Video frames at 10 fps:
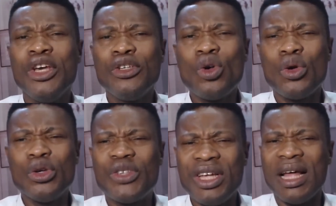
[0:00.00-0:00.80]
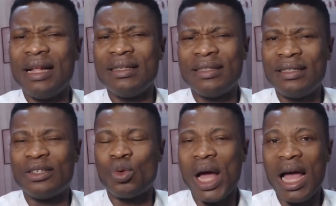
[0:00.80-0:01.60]
So you see that this
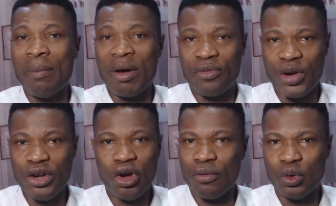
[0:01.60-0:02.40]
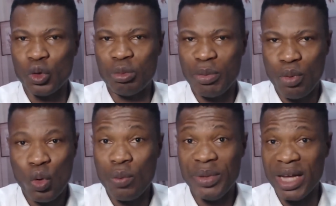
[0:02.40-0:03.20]
is why I'm afraid of those people
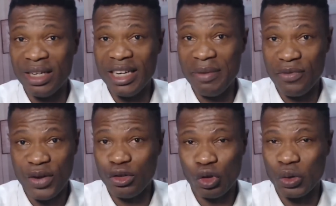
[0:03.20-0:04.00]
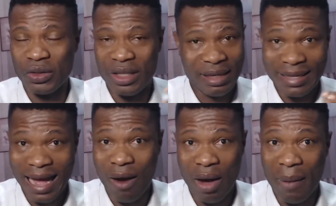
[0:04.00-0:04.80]
who bear the name Festus
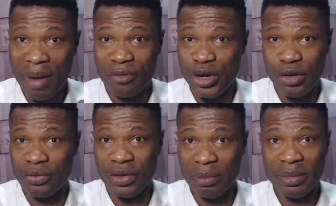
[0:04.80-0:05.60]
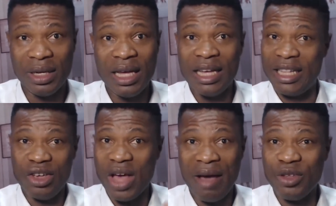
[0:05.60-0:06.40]
now. I'm afraid of them. Then
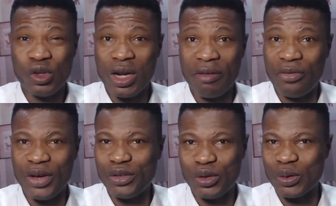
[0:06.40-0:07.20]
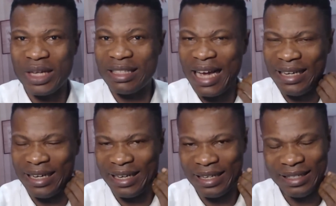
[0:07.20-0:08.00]
you have this other Festus at
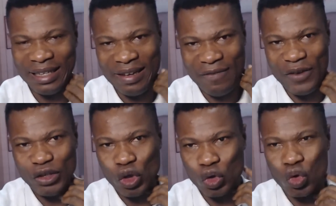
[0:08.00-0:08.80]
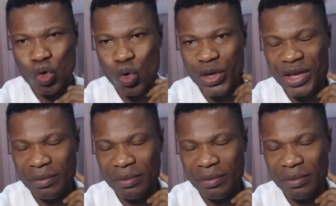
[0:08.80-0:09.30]
INEC, Festus Okoye.